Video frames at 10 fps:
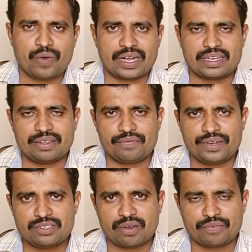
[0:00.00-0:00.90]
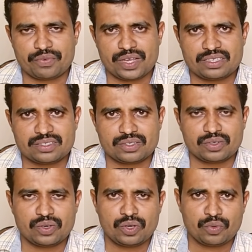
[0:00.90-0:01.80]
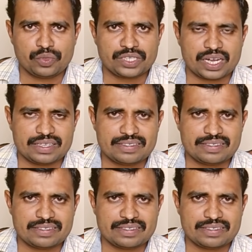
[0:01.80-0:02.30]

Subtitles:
what are the free softwares which are